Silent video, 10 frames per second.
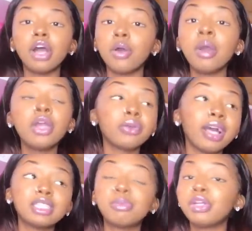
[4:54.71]
No, you
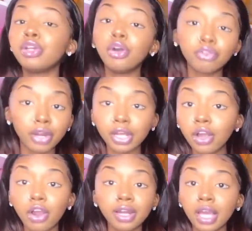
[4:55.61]
don't have to put no credit
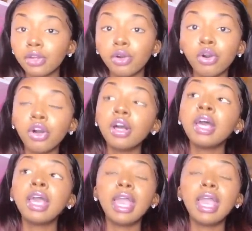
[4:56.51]
card at all.